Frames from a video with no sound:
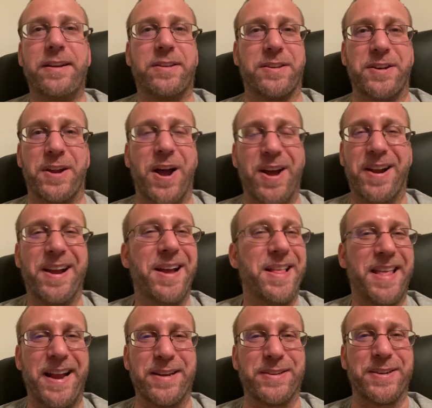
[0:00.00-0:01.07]

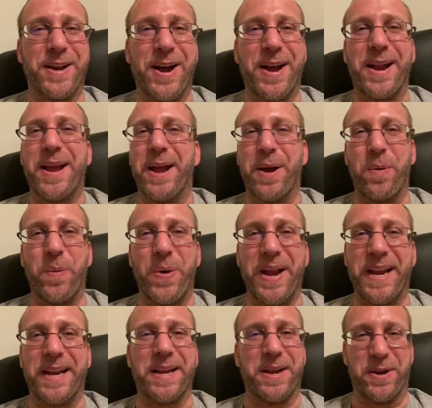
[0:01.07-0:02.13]
not a
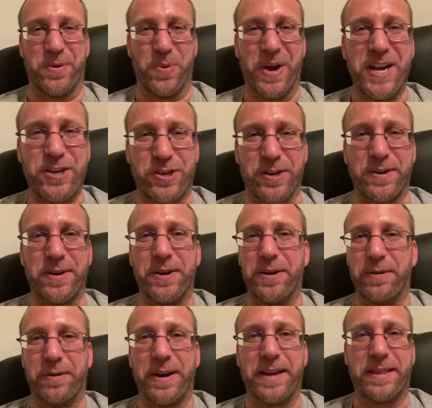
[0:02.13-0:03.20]
winning equation
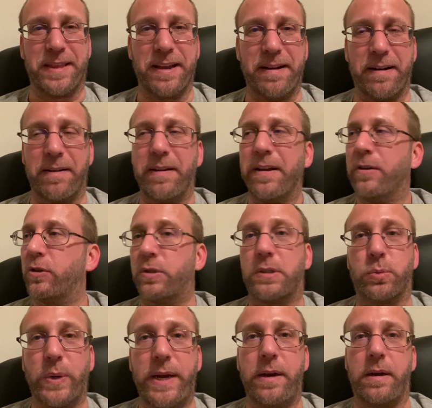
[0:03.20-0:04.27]
right there.
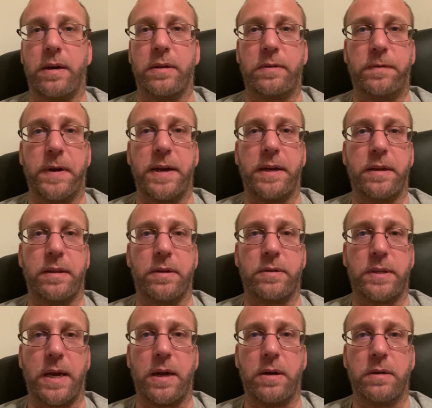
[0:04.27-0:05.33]
Sweden is finding this
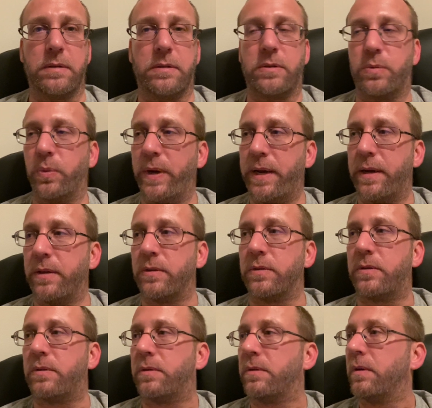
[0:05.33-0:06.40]
out.
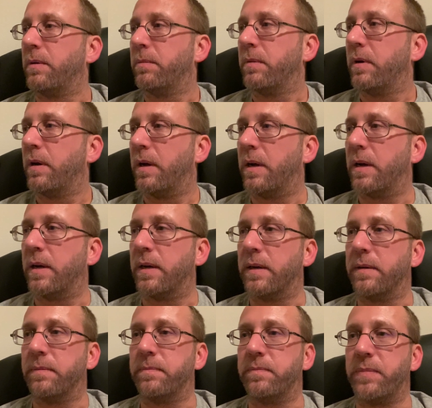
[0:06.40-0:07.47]
Sweden's
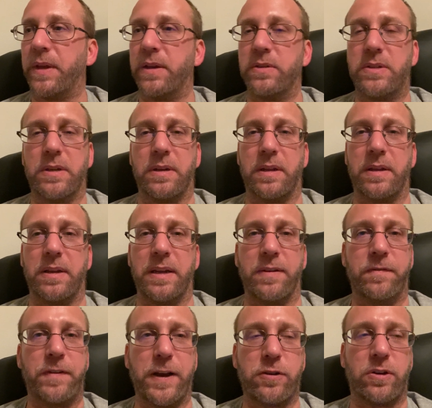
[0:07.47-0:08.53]

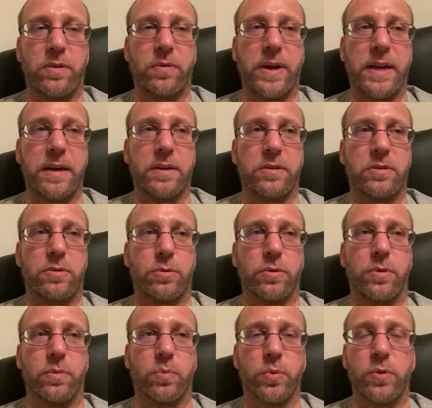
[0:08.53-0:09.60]
infection rate is through
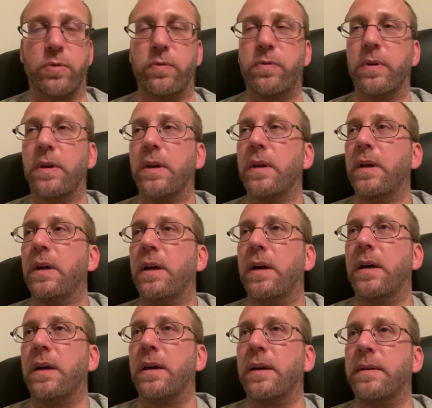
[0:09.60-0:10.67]
the roof.
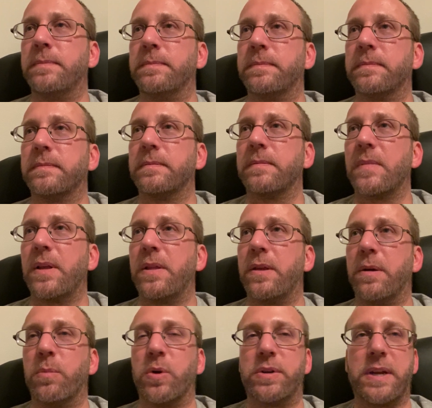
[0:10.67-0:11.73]

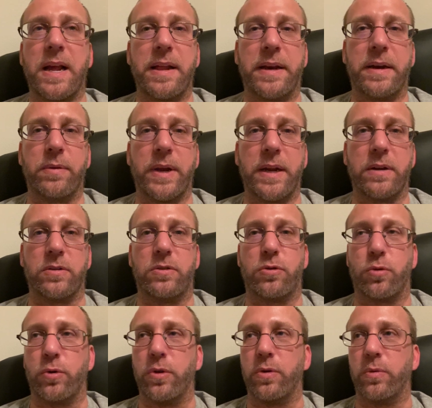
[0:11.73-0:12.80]
Their mortality rate is
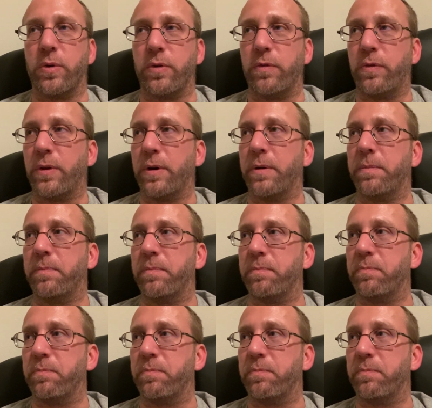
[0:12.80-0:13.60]
through the roof. Their